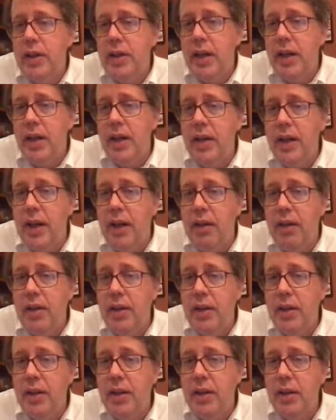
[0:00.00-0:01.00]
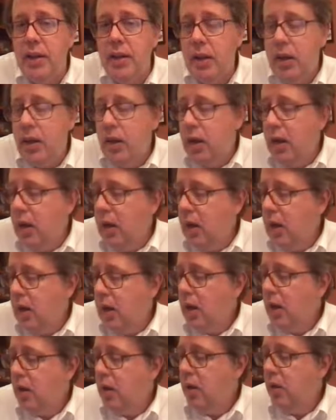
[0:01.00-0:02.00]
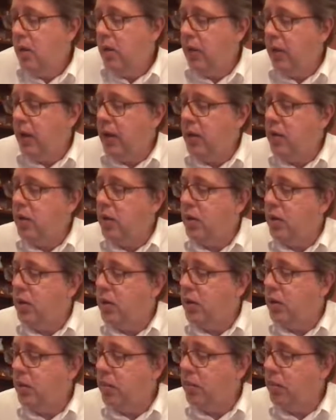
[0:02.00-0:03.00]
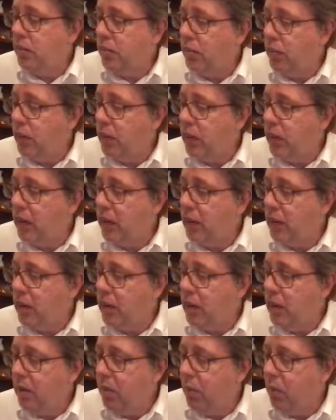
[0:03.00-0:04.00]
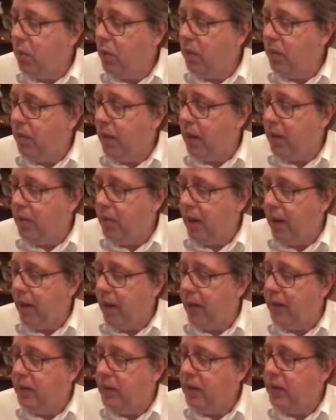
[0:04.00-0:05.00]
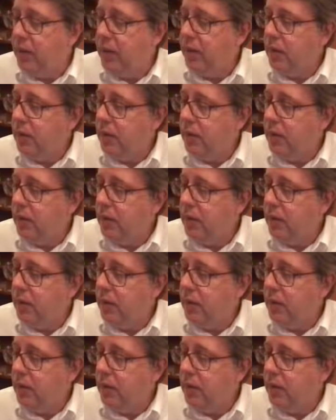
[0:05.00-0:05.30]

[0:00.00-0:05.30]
data analysis led to some really important mathematics.